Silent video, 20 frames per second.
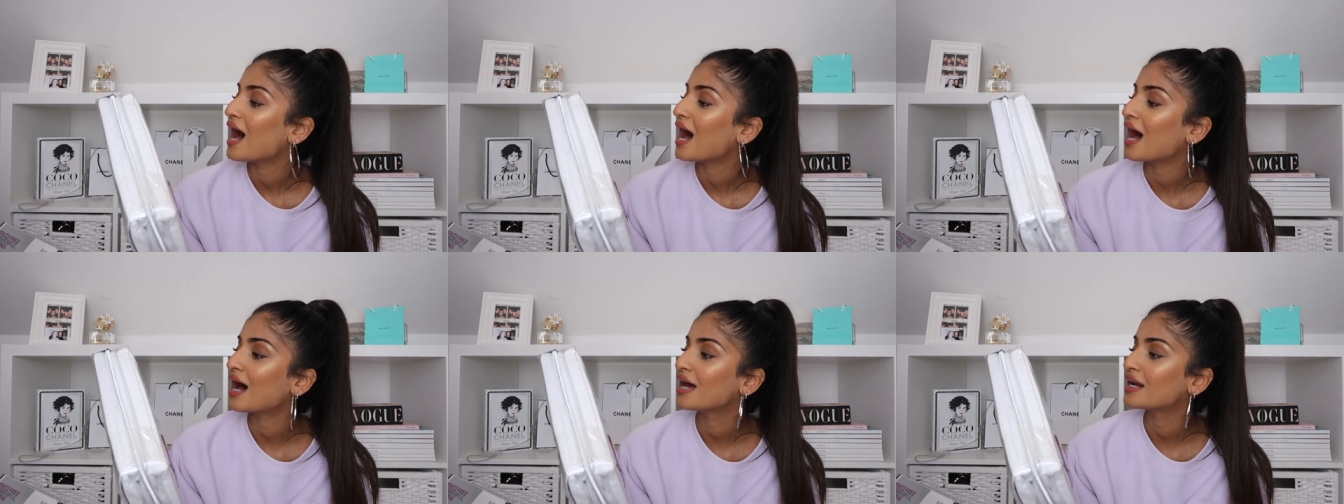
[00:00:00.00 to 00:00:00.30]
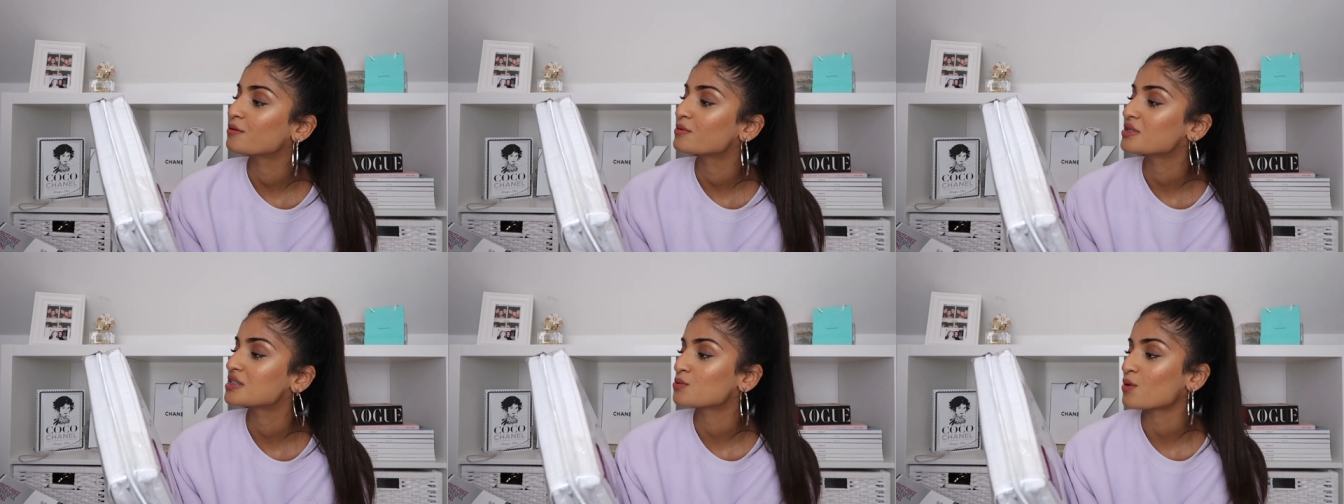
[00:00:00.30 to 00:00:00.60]

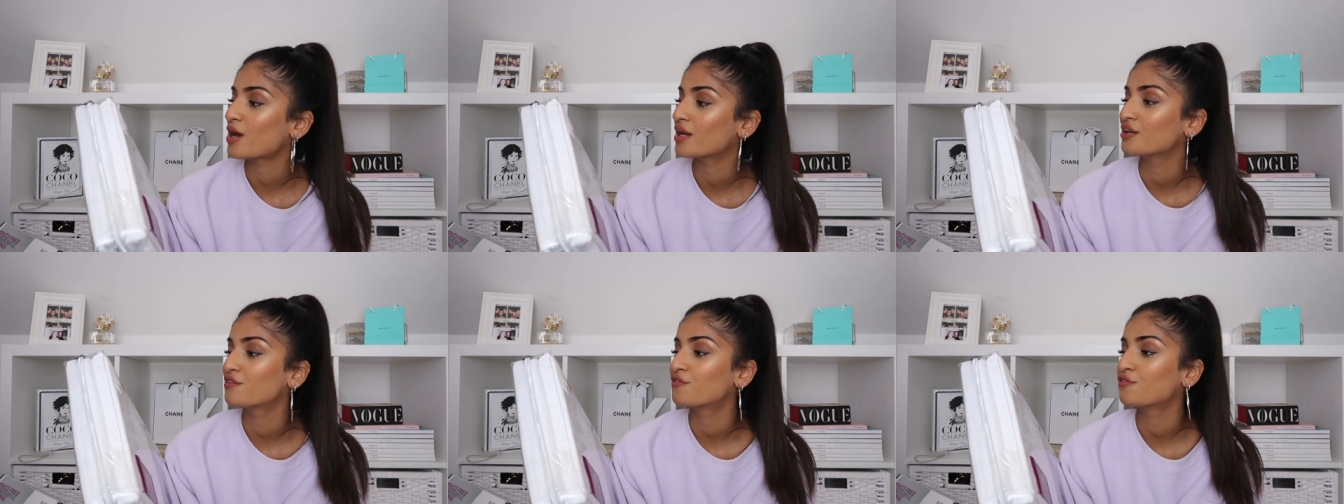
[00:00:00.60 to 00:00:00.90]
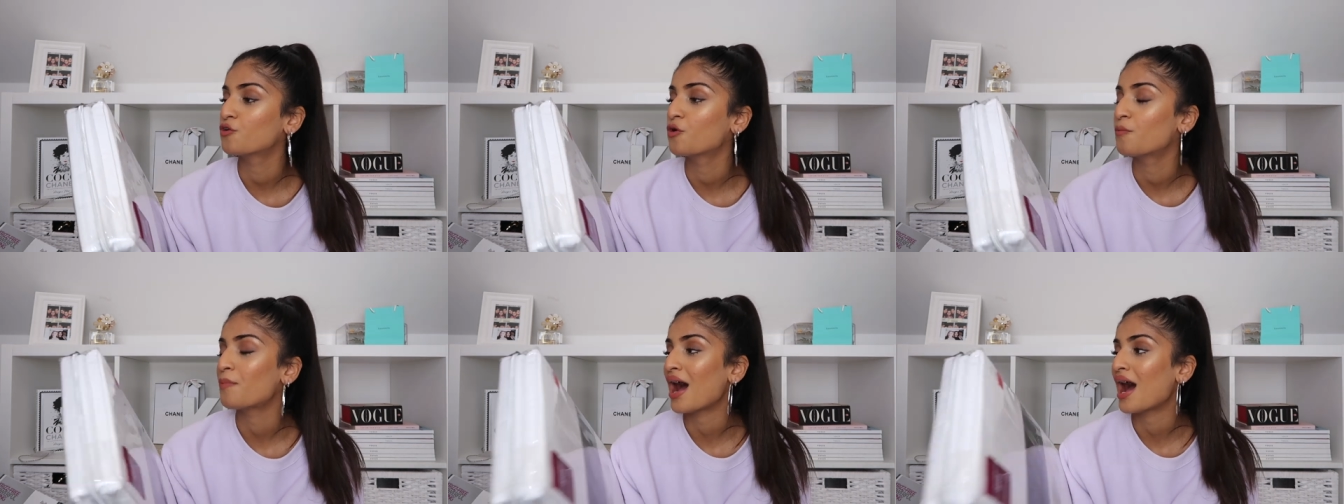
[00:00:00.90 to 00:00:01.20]
and it was
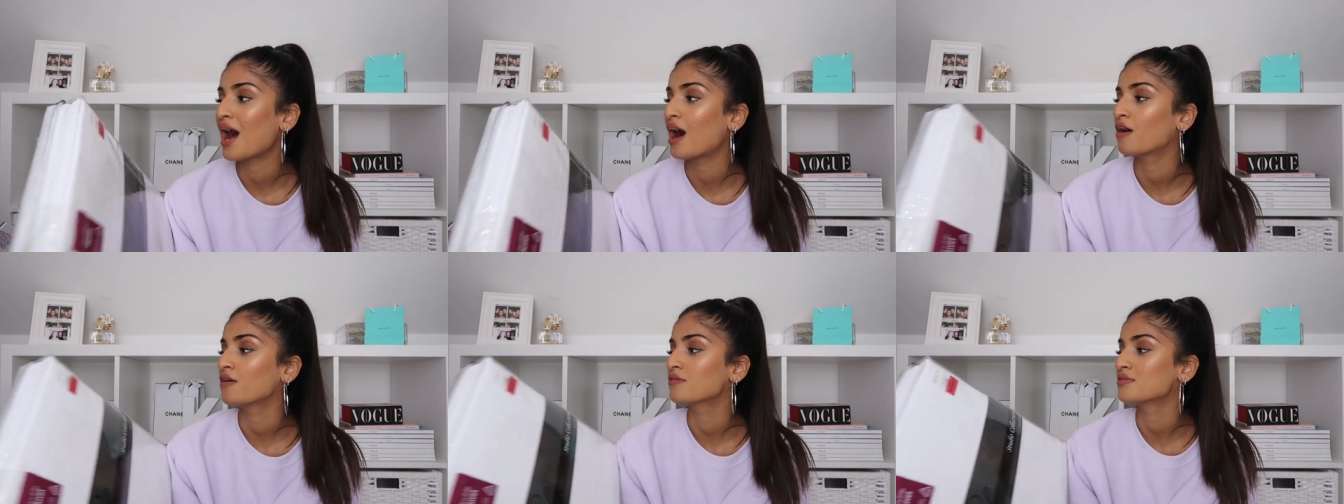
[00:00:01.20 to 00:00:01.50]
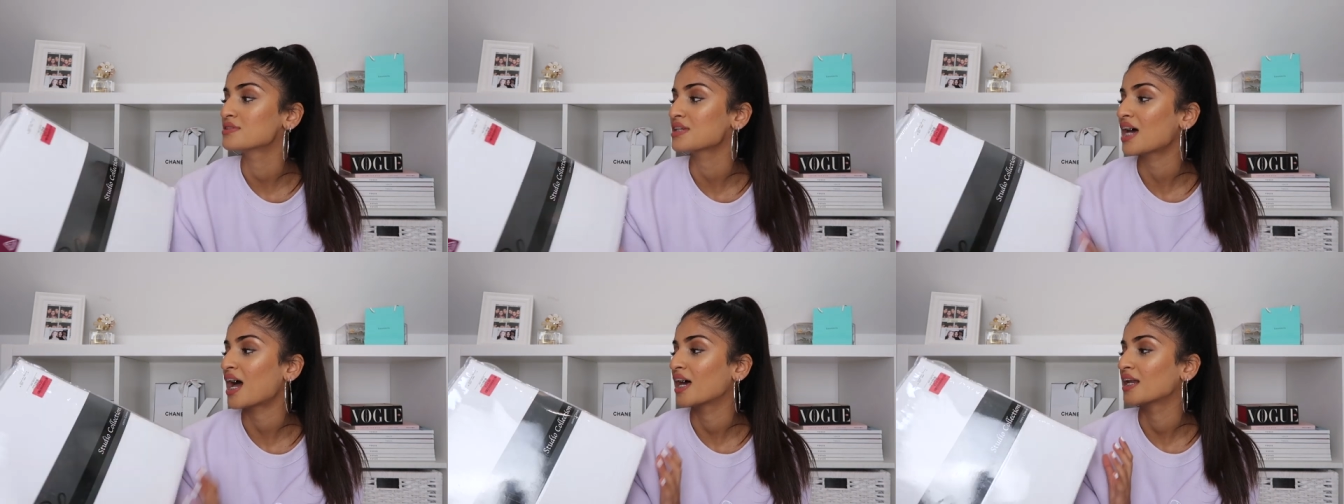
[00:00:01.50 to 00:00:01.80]
twenty-four
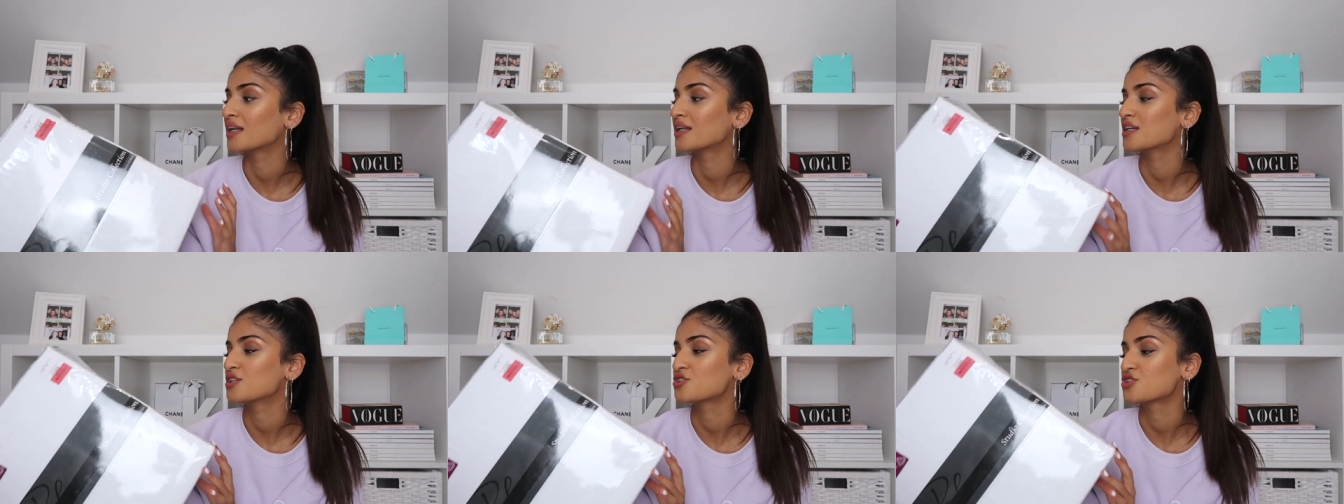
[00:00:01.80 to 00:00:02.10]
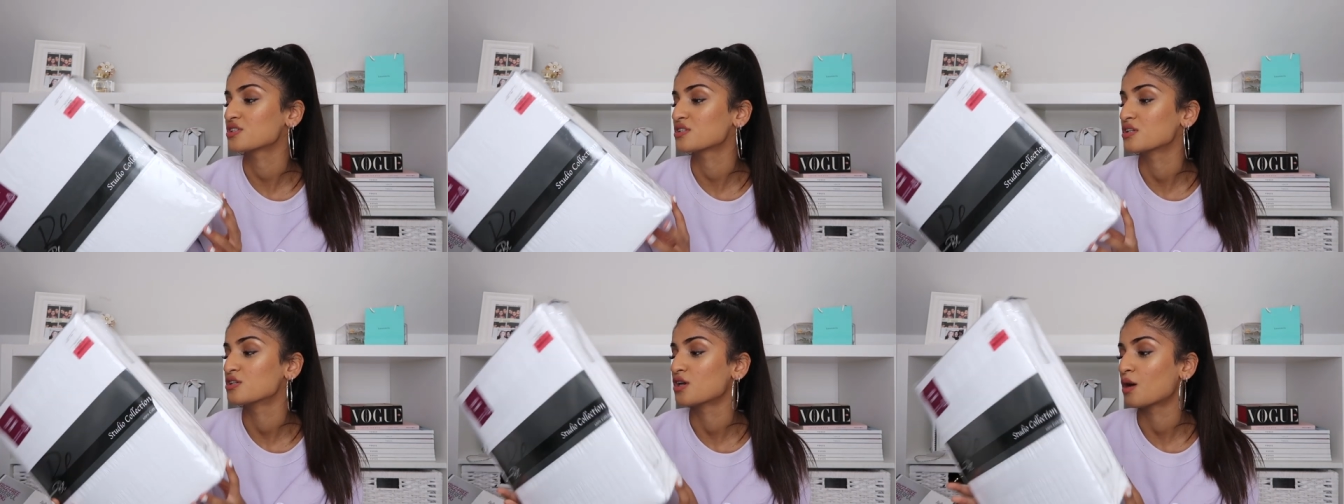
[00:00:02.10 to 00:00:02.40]
pounds, and it's
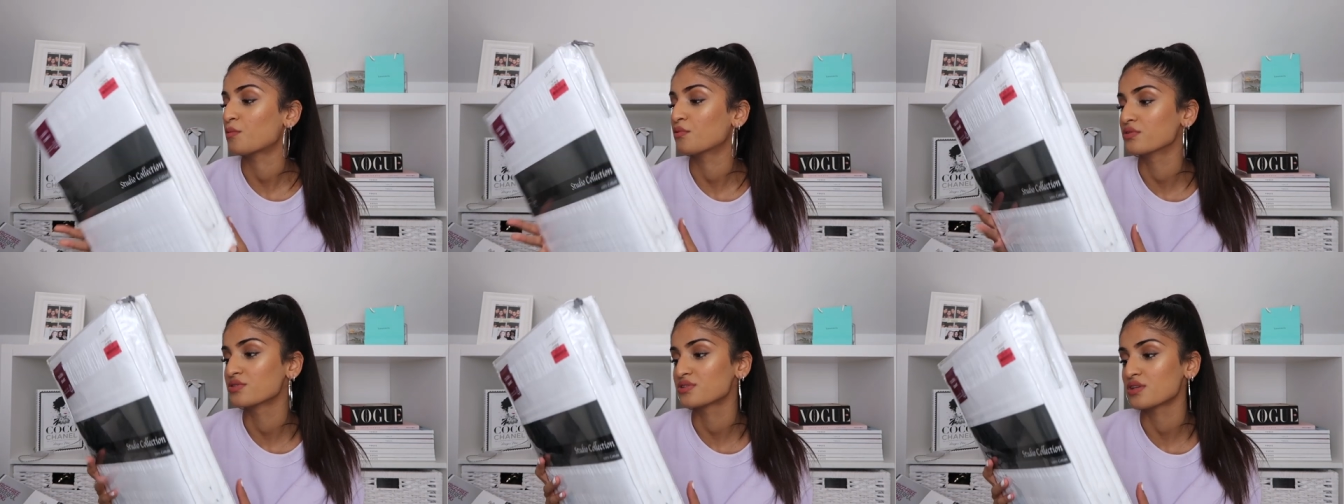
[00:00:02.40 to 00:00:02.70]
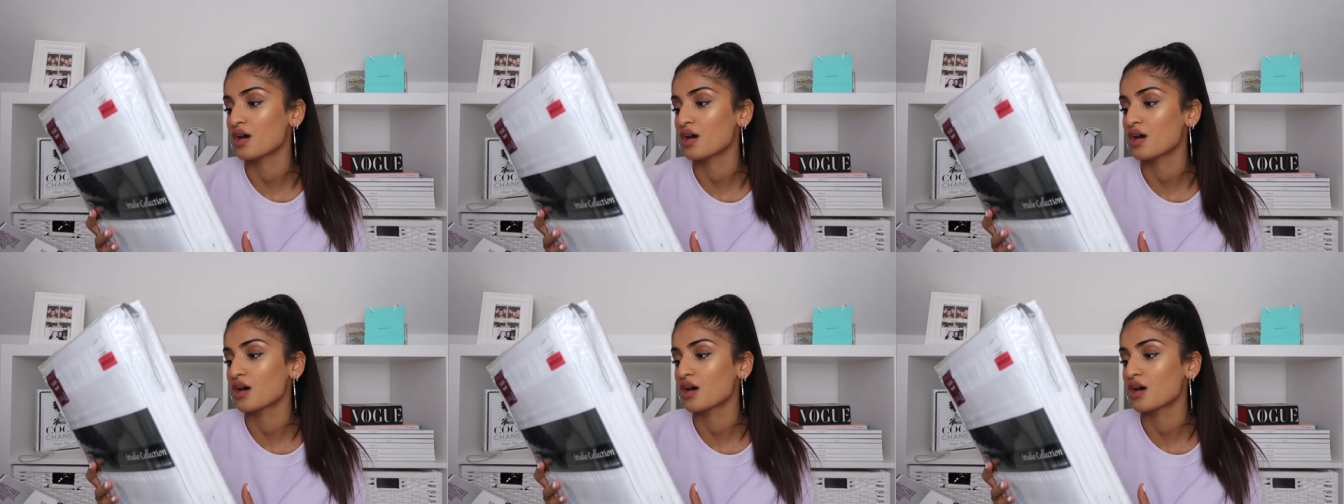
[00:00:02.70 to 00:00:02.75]
just a double